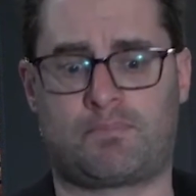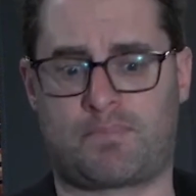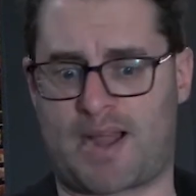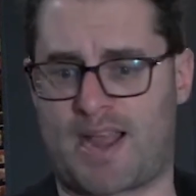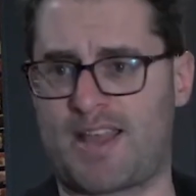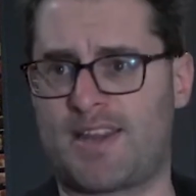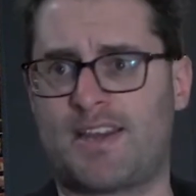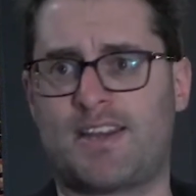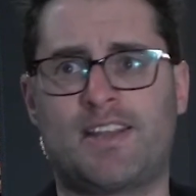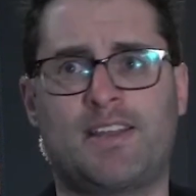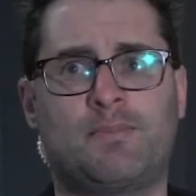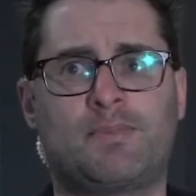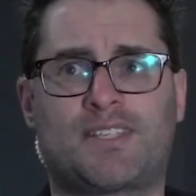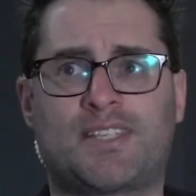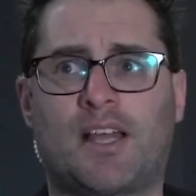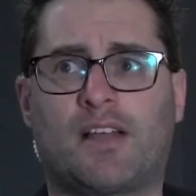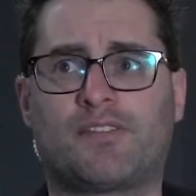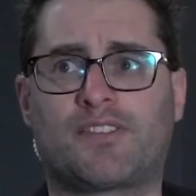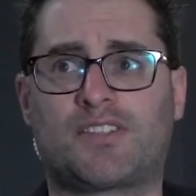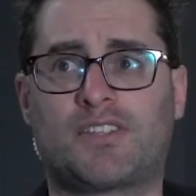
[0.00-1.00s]
Biden
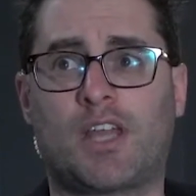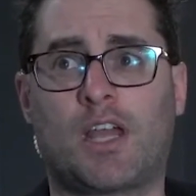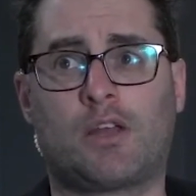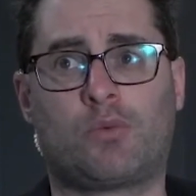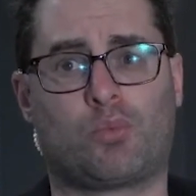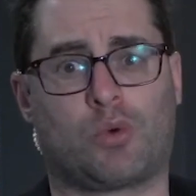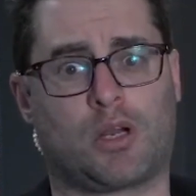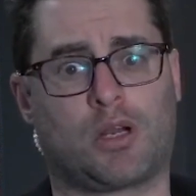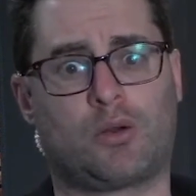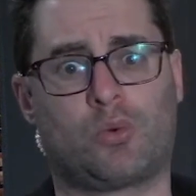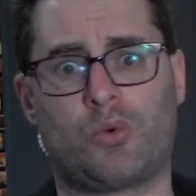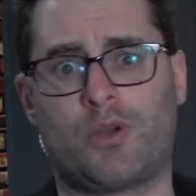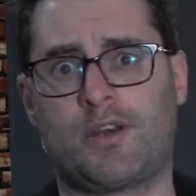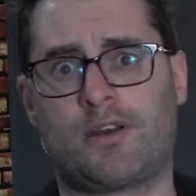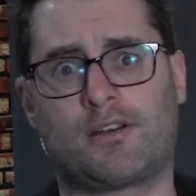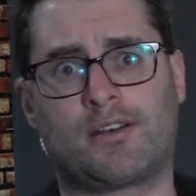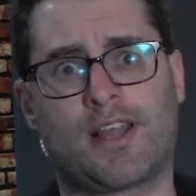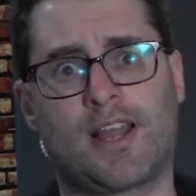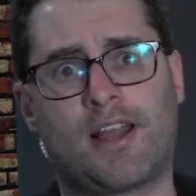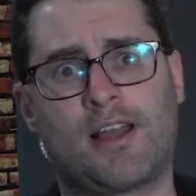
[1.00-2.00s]
himself said, well, we
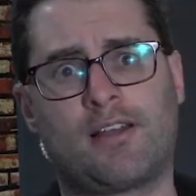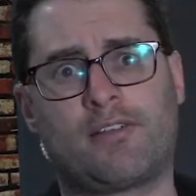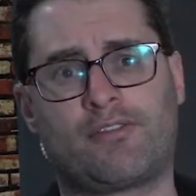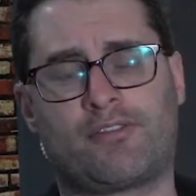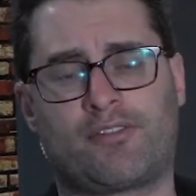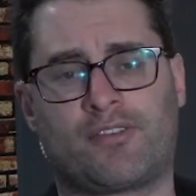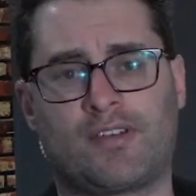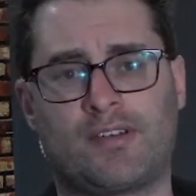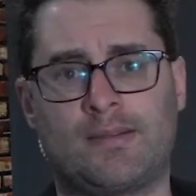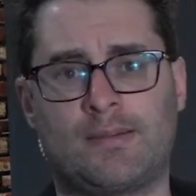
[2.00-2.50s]
don't have